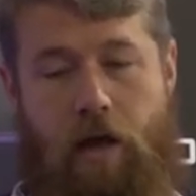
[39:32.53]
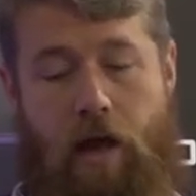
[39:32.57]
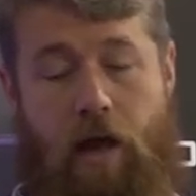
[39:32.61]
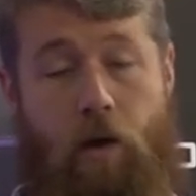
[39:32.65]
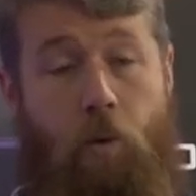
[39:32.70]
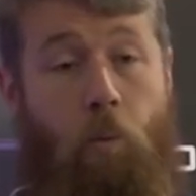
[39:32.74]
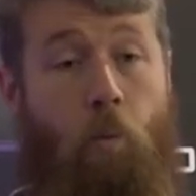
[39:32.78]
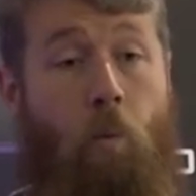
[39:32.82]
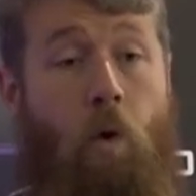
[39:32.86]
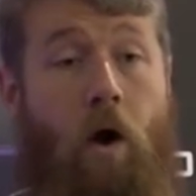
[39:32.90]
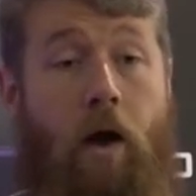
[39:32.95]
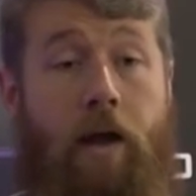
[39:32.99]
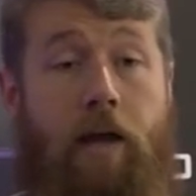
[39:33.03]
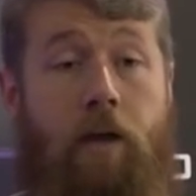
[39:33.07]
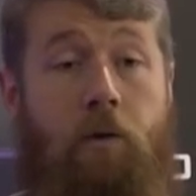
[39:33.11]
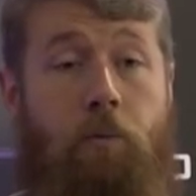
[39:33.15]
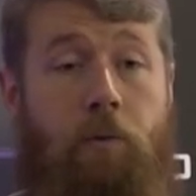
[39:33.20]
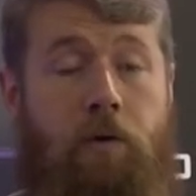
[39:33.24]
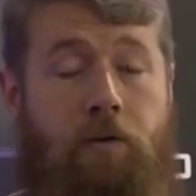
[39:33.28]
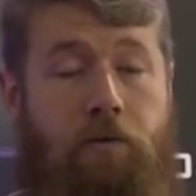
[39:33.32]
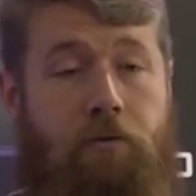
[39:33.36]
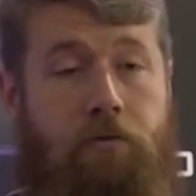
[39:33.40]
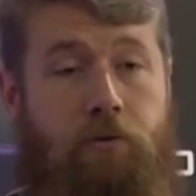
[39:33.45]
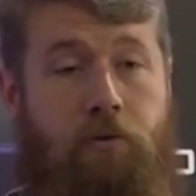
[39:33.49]
and why it
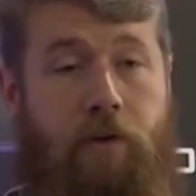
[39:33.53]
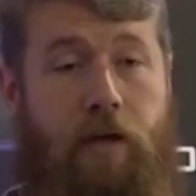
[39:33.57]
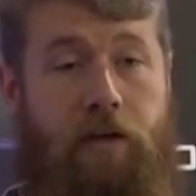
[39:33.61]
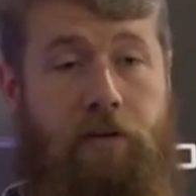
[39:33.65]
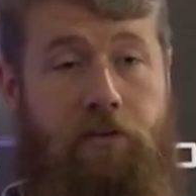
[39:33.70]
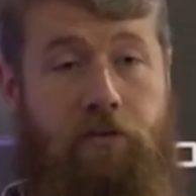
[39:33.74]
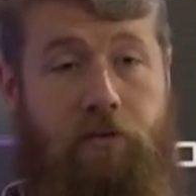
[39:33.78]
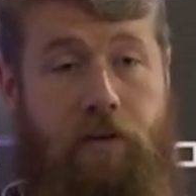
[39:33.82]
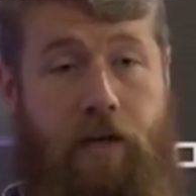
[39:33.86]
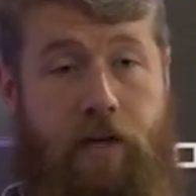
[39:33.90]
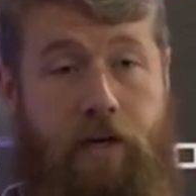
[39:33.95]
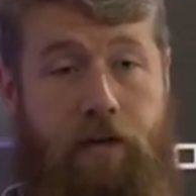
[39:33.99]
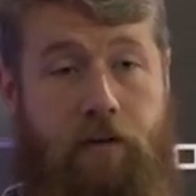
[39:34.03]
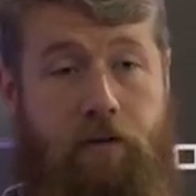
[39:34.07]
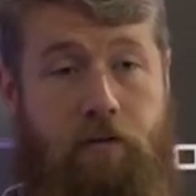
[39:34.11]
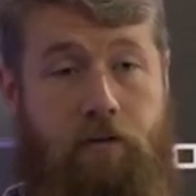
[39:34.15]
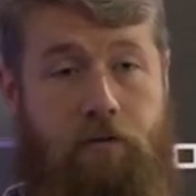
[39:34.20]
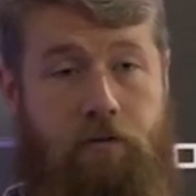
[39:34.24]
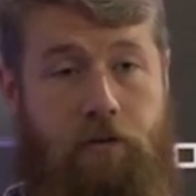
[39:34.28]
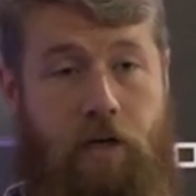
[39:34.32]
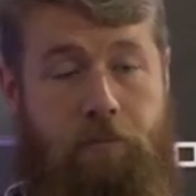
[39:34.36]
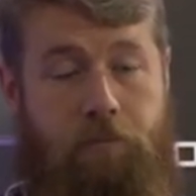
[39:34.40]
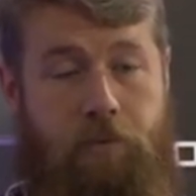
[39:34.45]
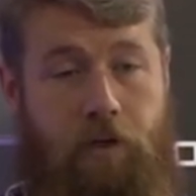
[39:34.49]
went through that state,
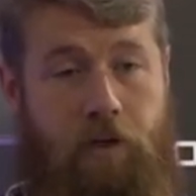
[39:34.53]
right?